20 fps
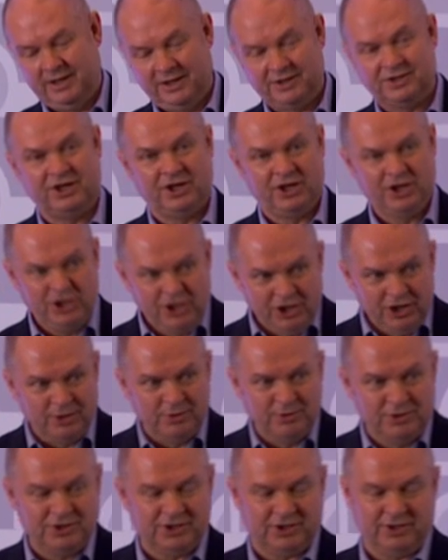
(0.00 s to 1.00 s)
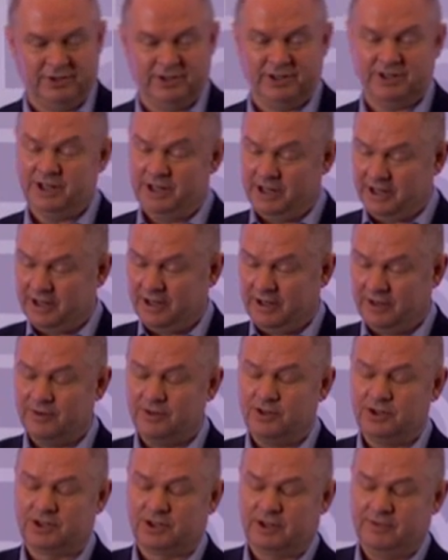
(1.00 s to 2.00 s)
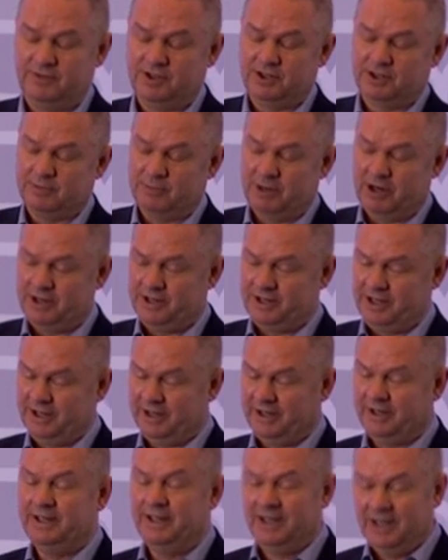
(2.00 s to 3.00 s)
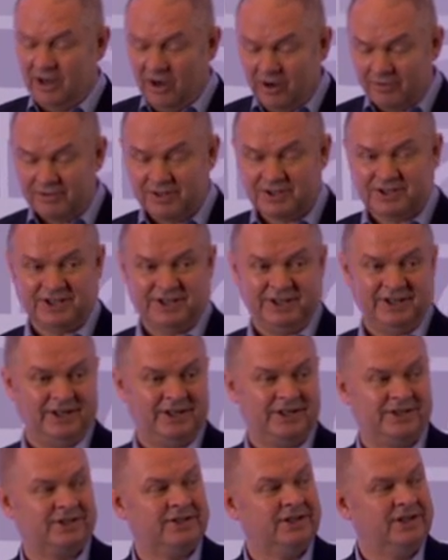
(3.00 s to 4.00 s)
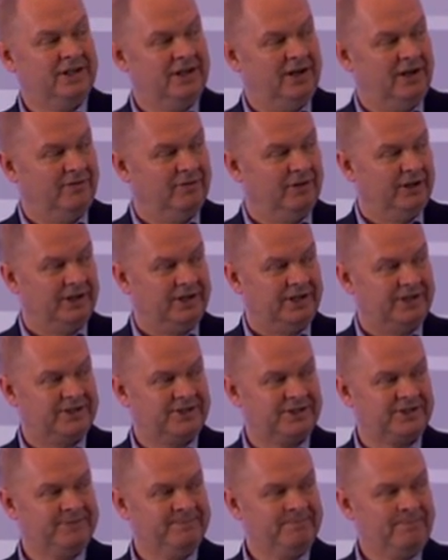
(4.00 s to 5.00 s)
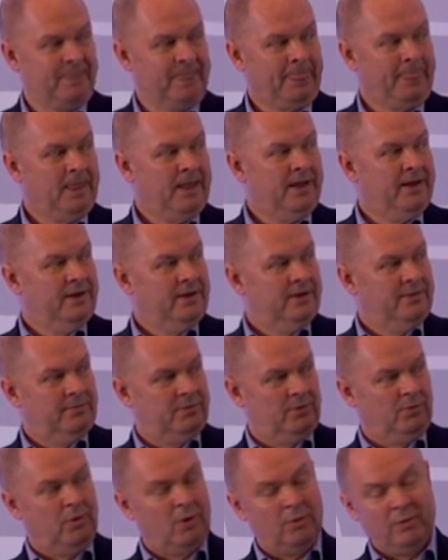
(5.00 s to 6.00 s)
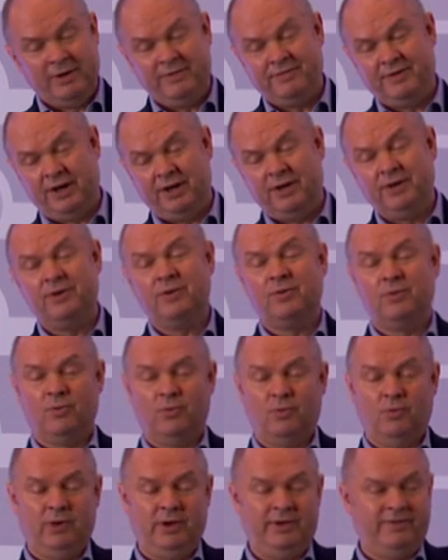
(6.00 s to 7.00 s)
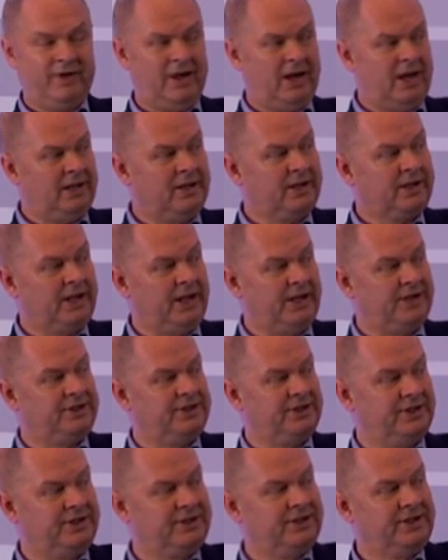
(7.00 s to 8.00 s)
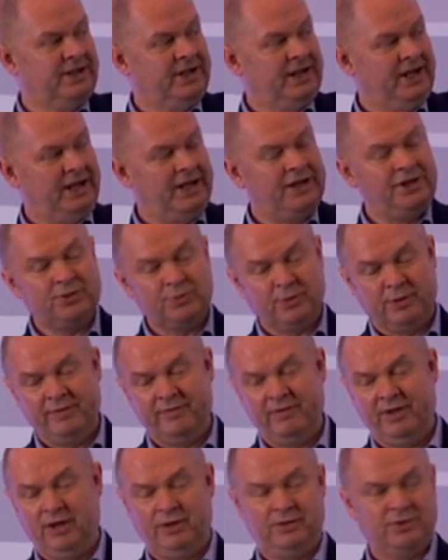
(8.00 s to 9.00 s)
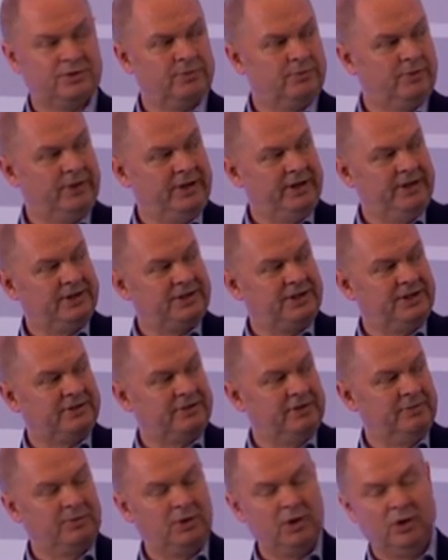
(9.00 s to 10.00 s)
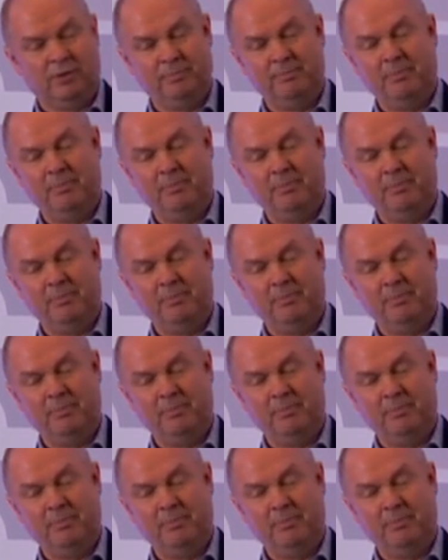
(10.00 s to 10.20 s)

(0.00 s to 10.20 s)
It's a huge undertaking, that just gives you some idea of the size of Leeds. But what we've done, we've allocated each one of those within a system called